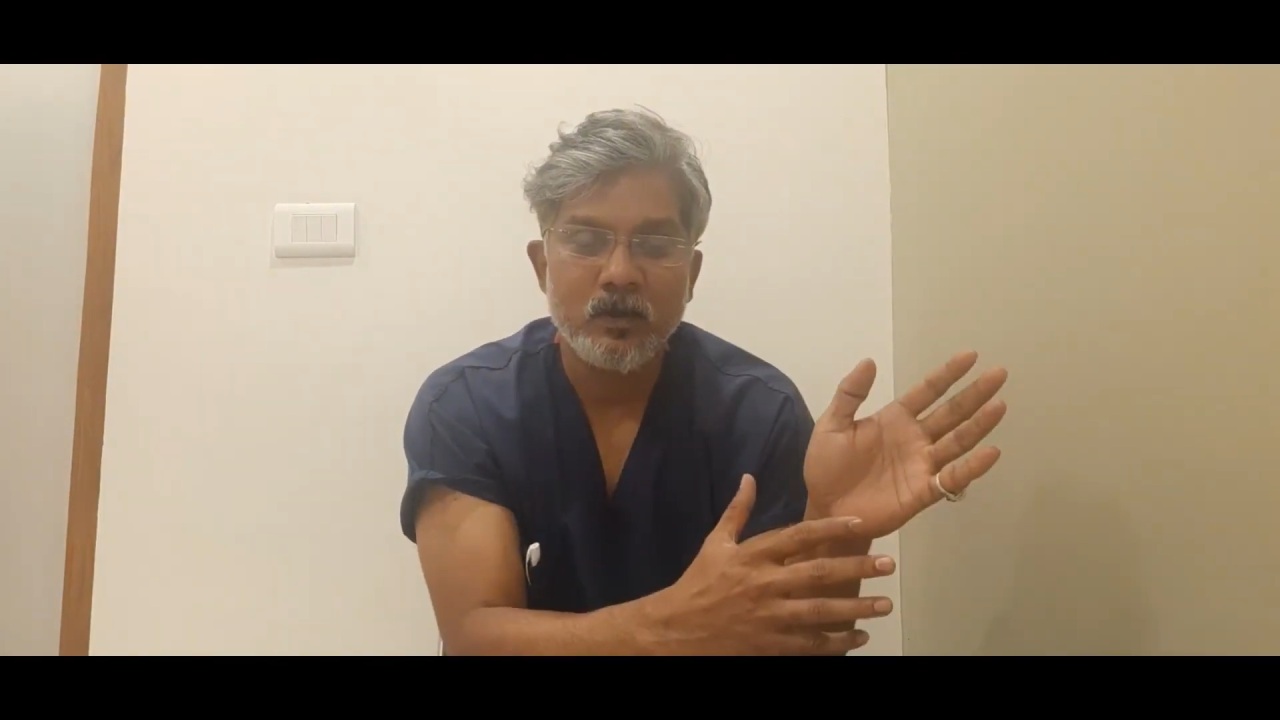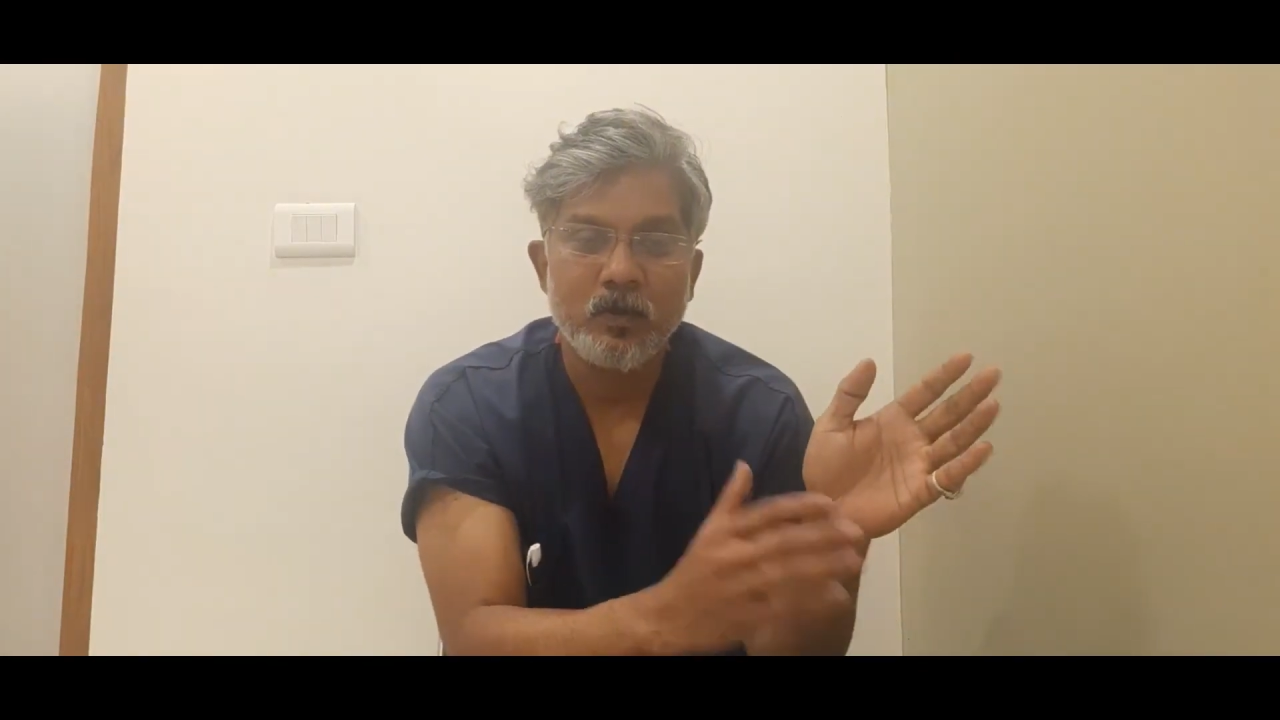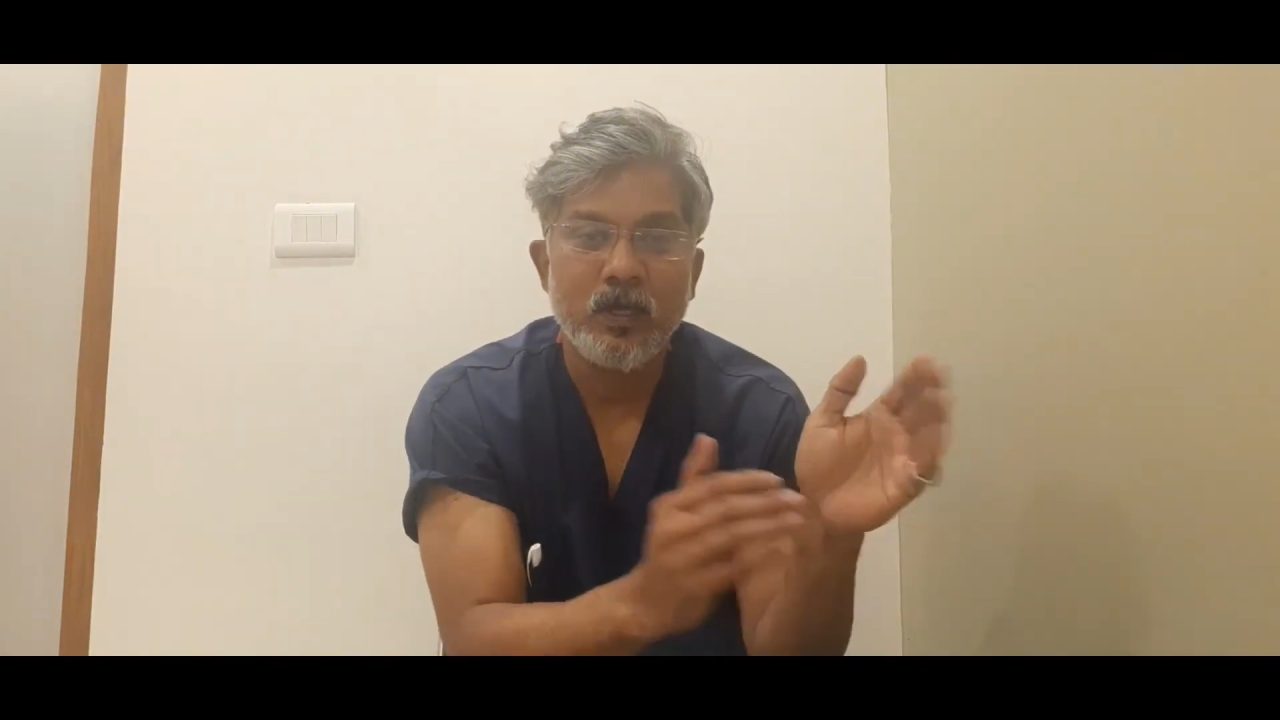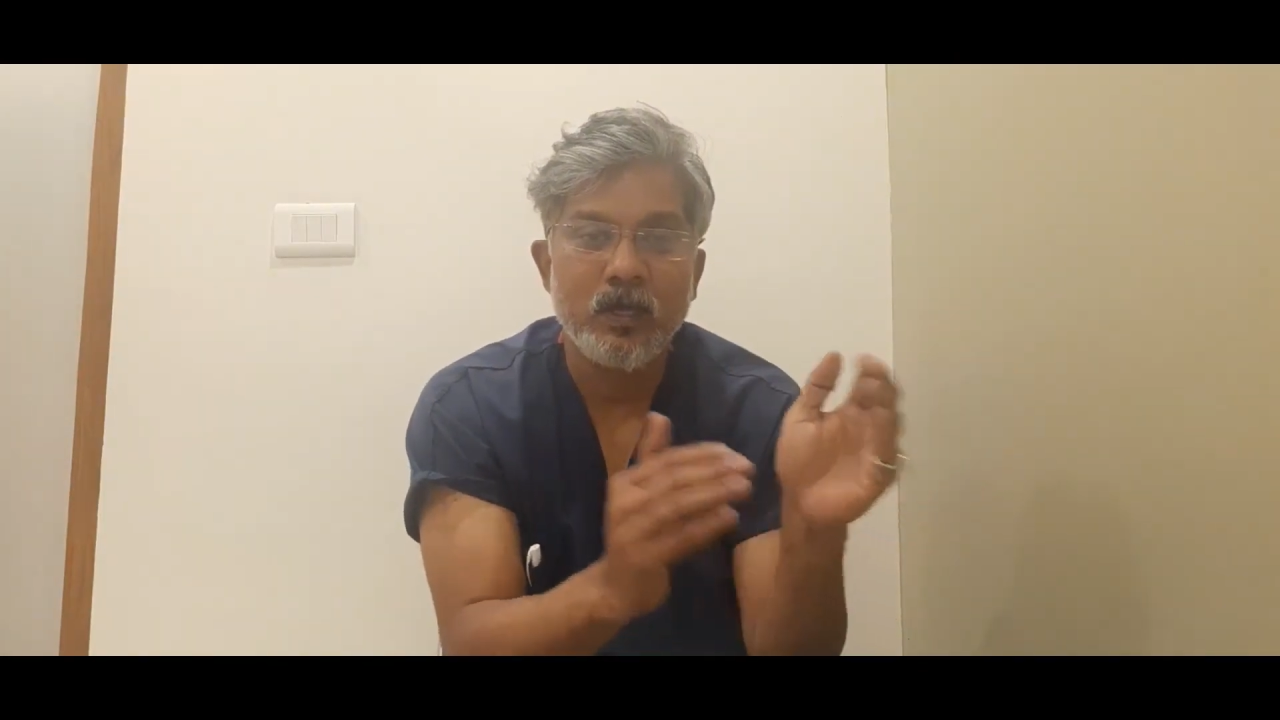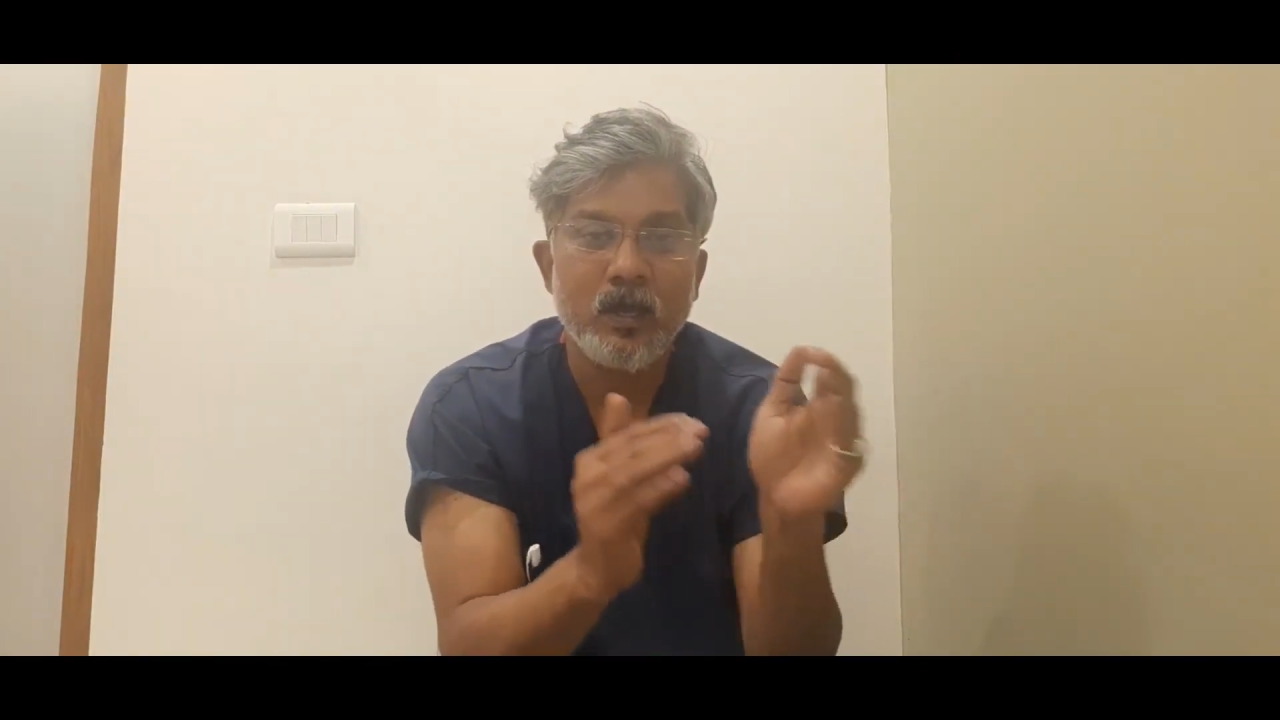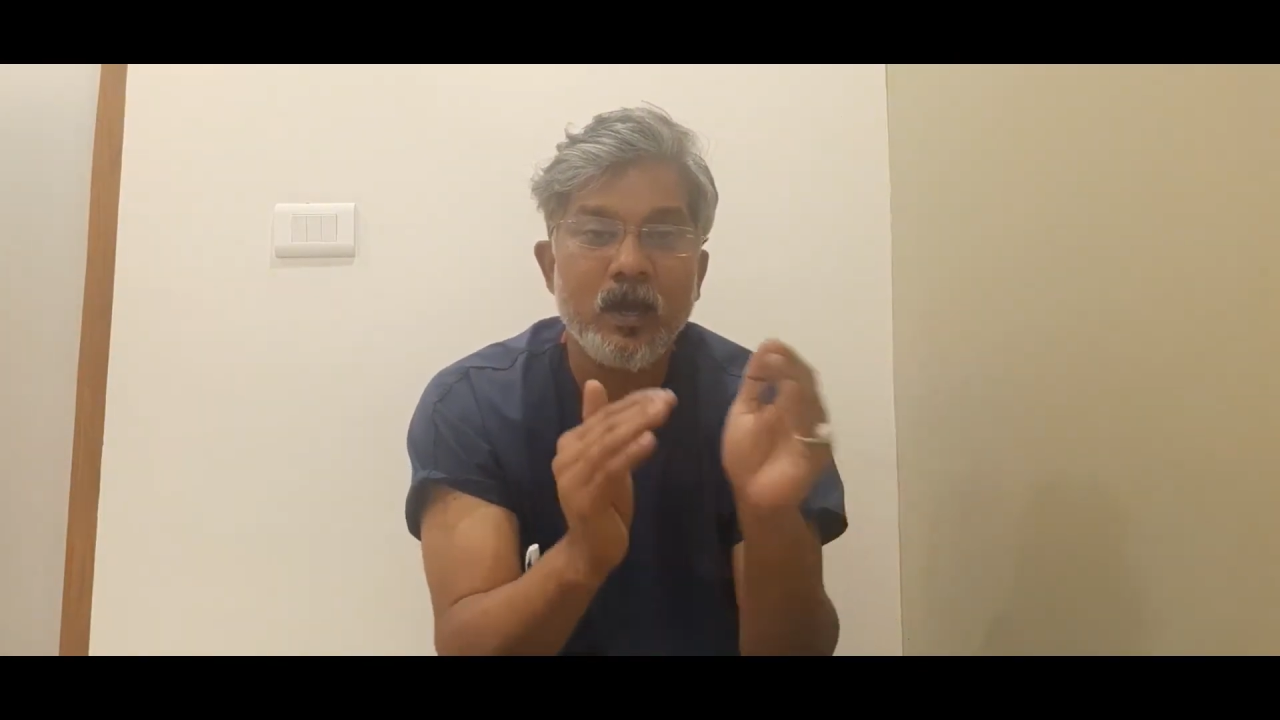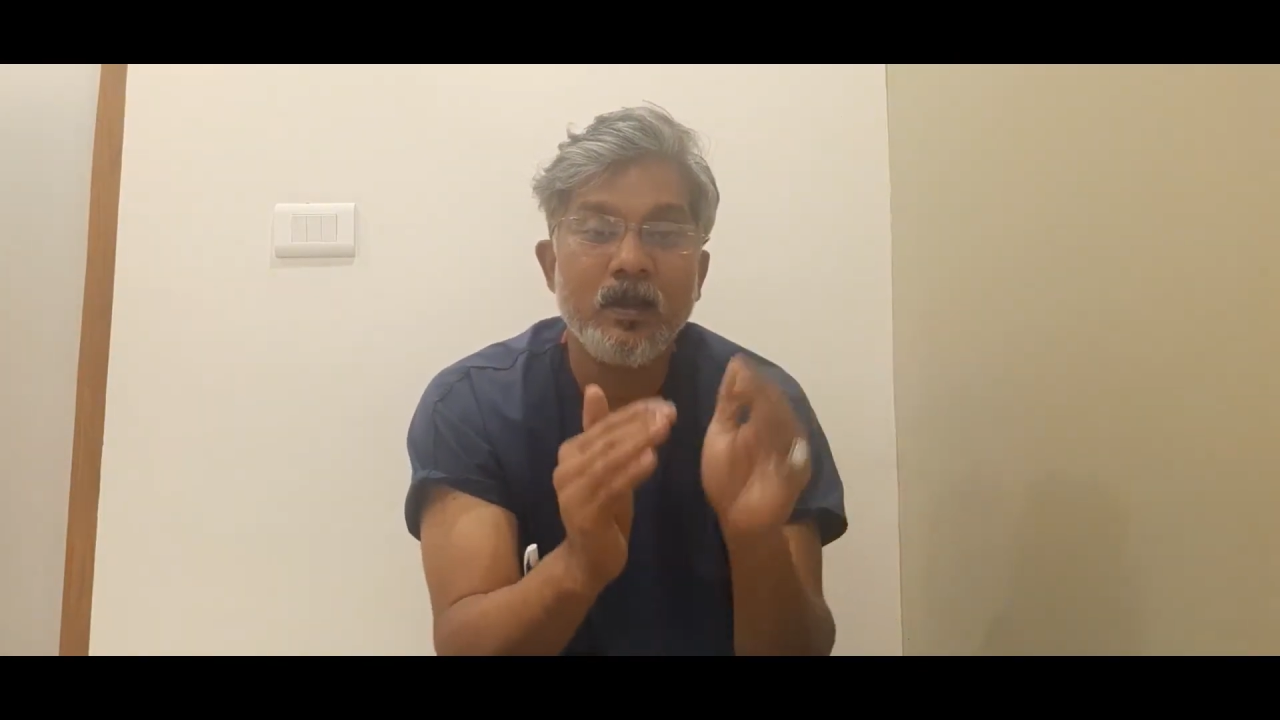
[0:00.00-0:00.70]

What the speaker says: okay,